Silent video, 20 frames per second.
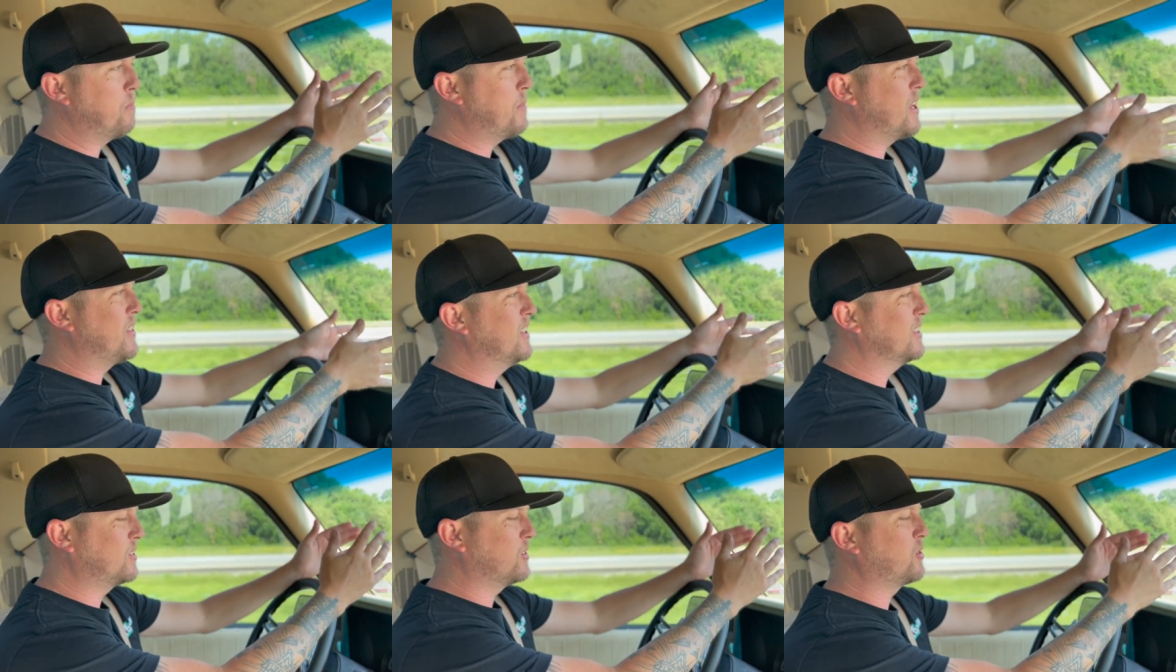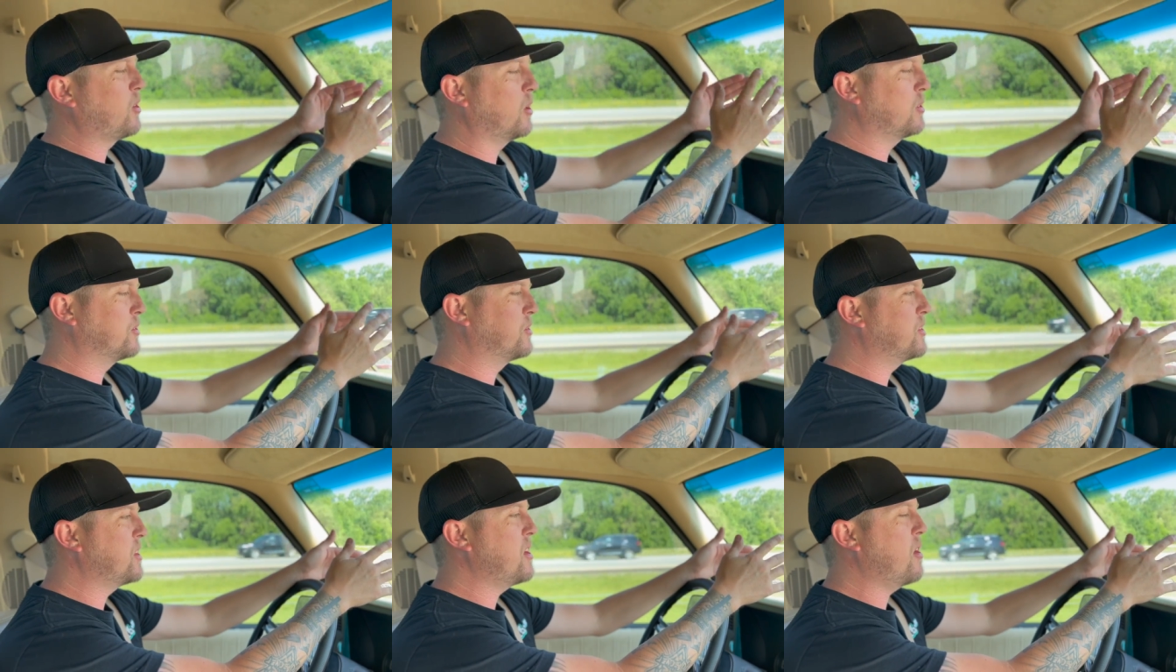This is our
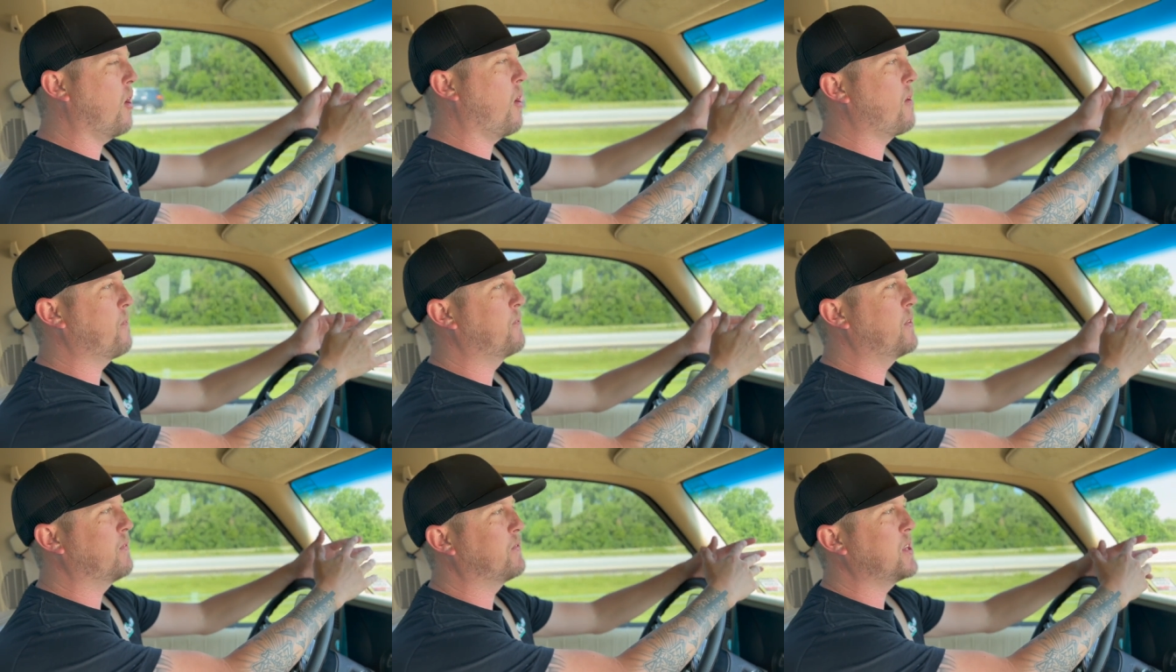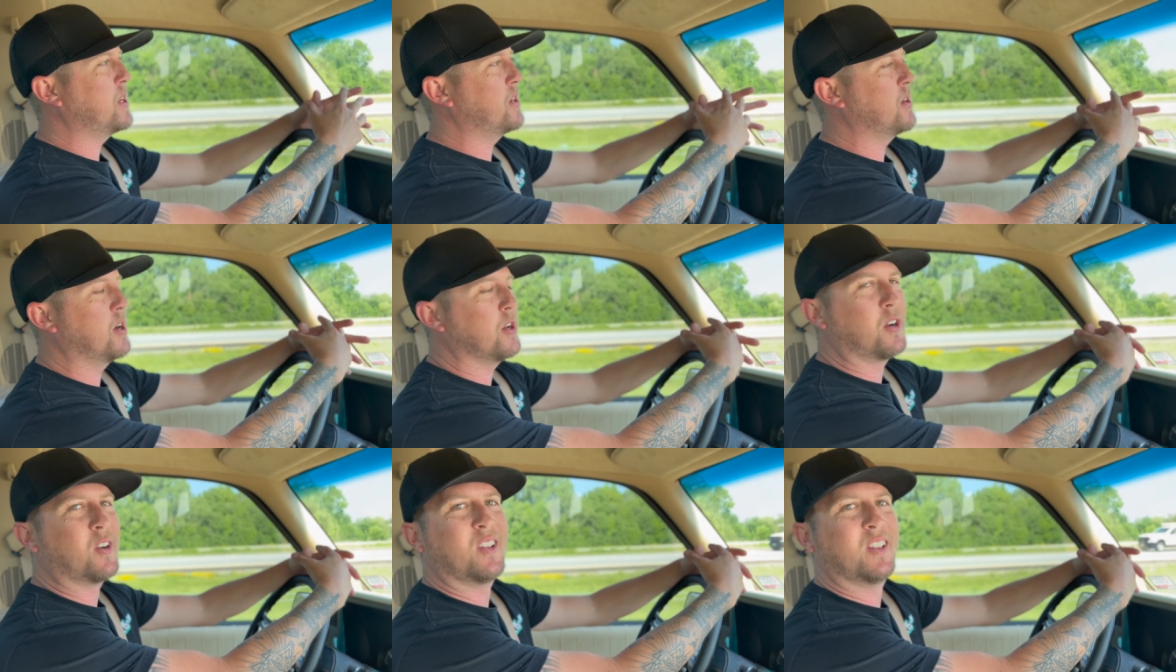
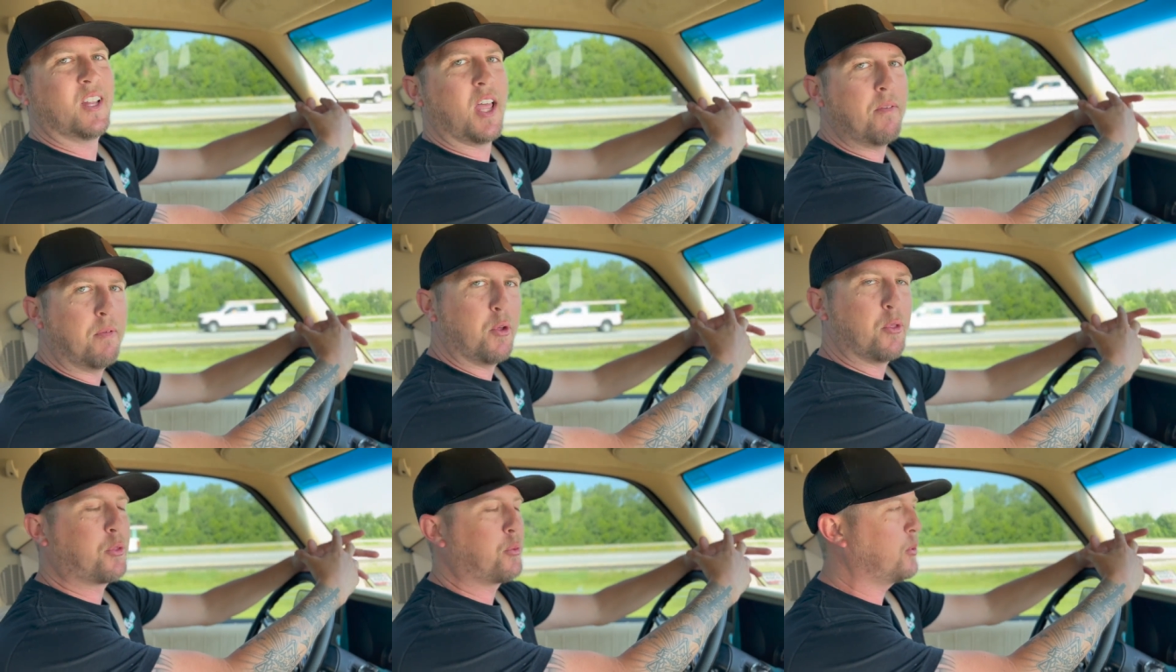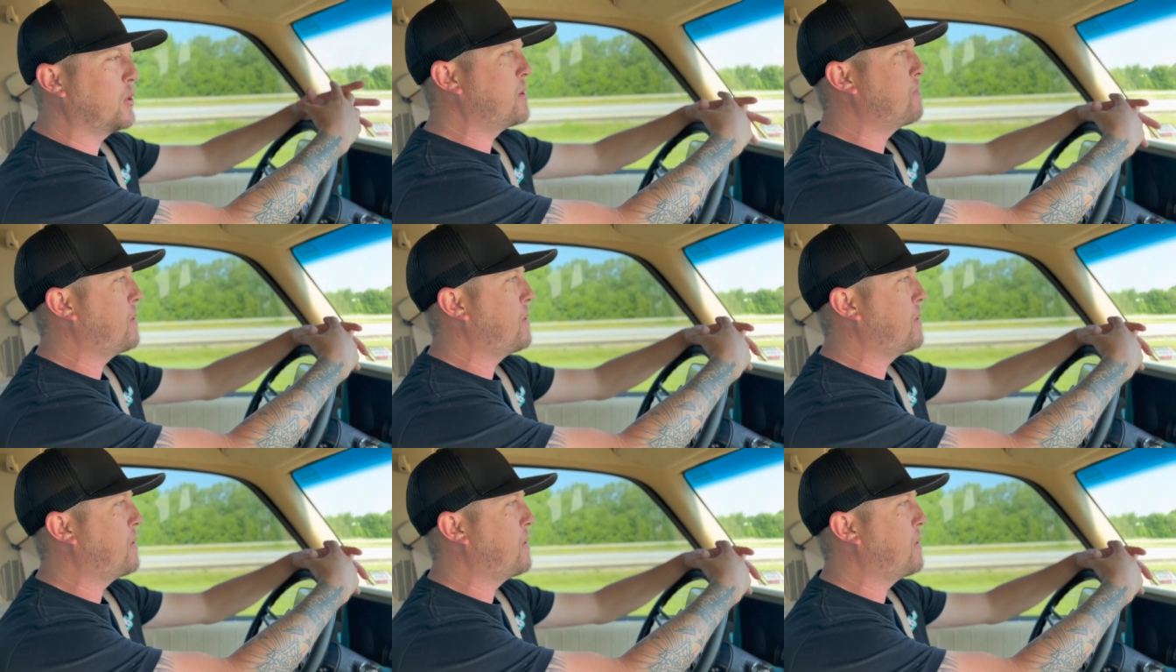ZR1500 level 3